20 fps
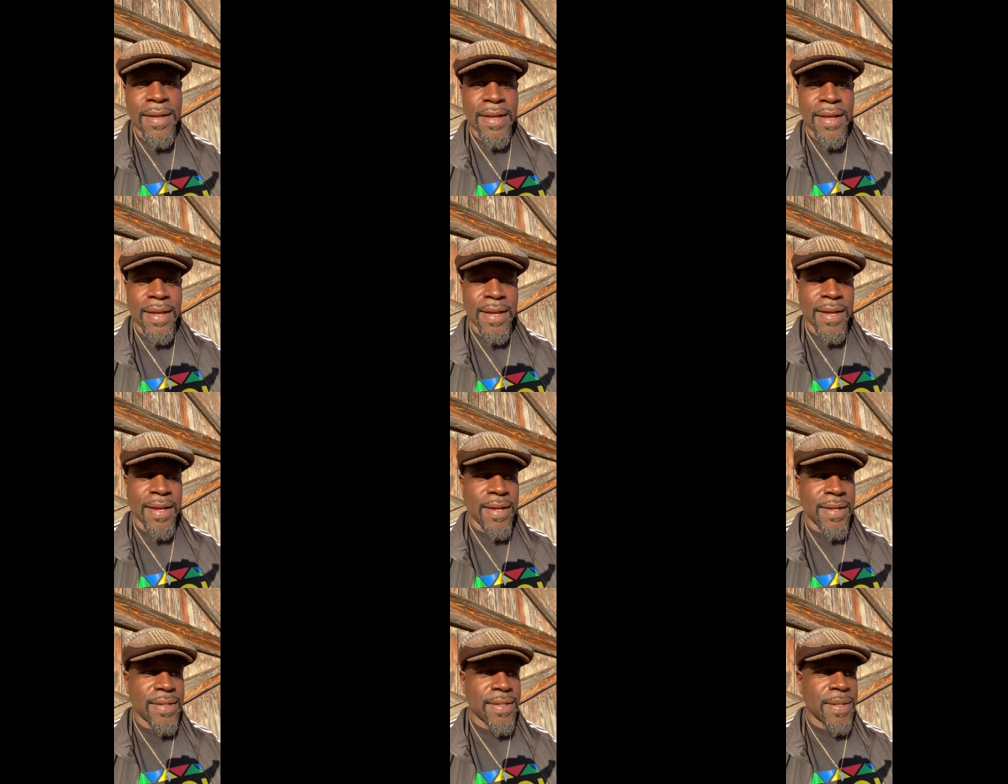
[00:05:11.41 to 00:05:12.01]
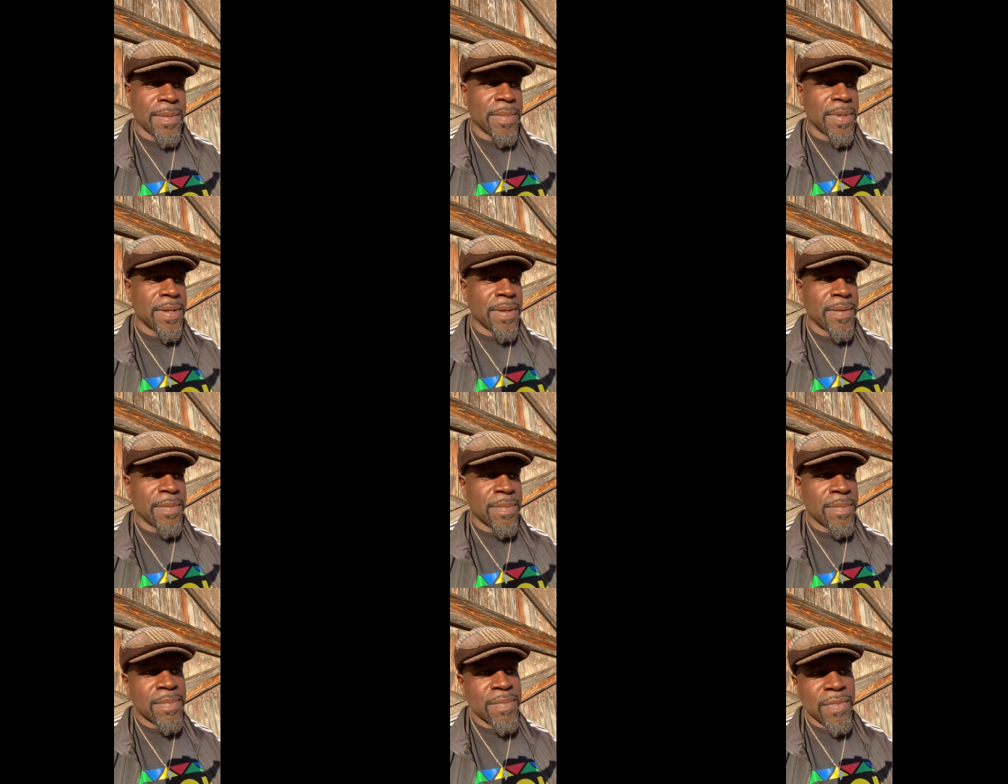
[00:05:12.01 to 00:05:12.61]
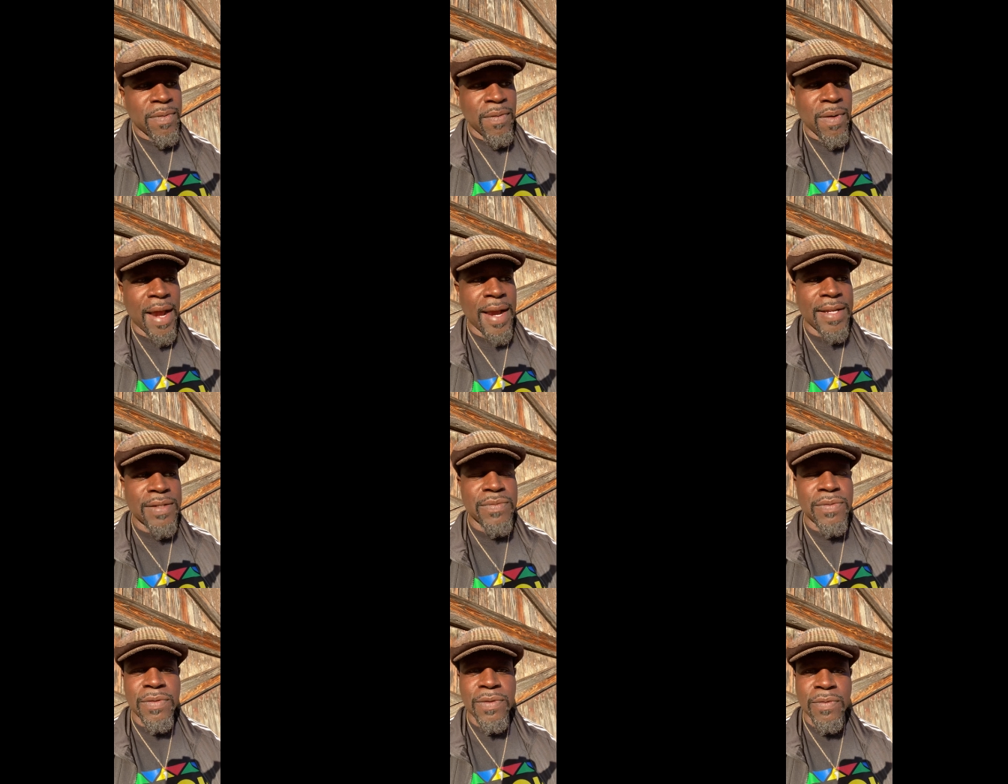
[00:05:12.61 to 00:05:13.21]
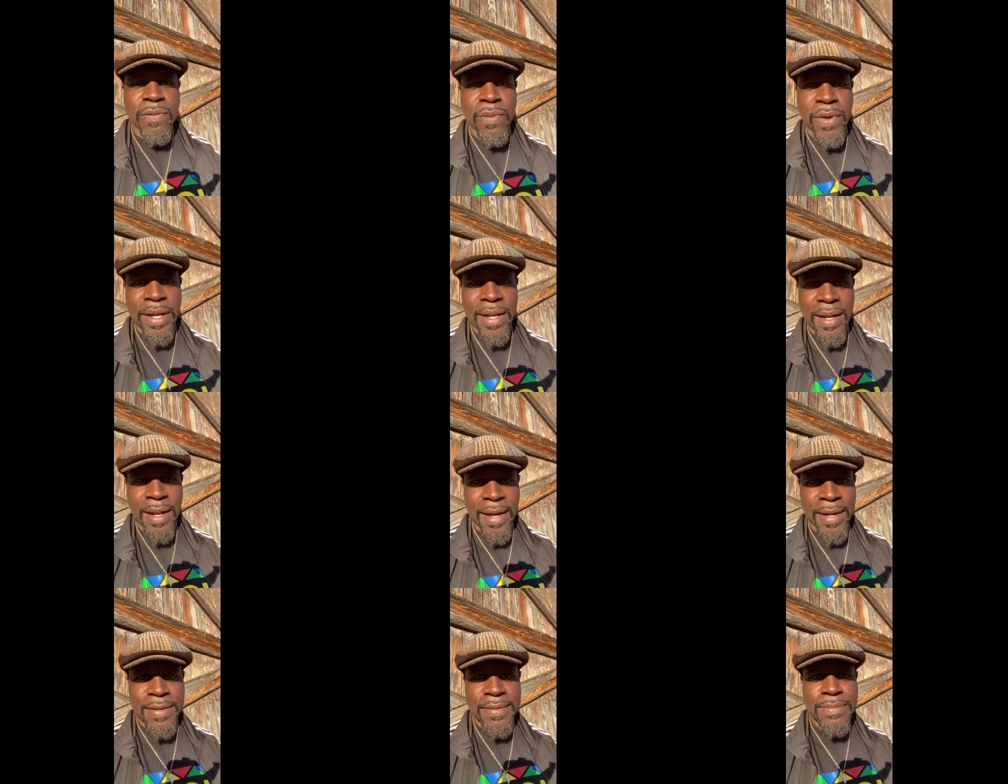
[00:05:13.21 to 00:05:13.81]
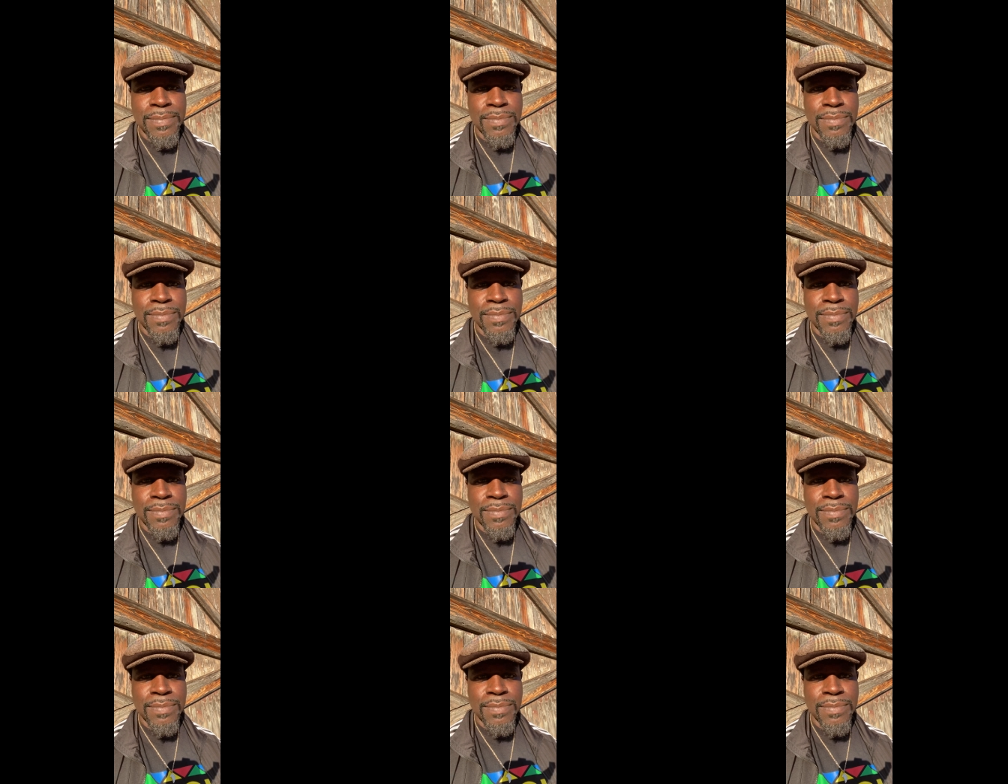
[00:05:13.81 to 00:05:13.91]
And some of the racks will weigh like